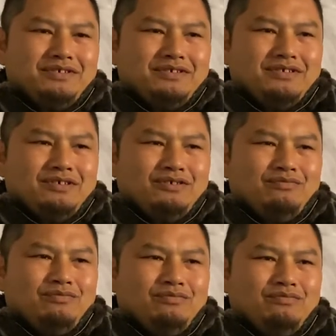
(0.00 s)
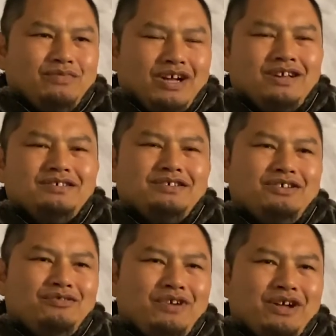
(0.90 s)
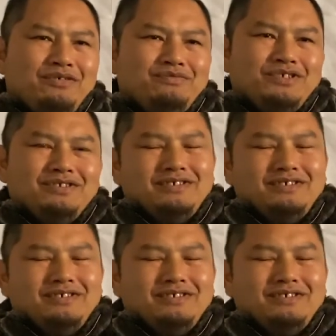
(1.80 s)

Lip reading: know, my cousin's still around, but,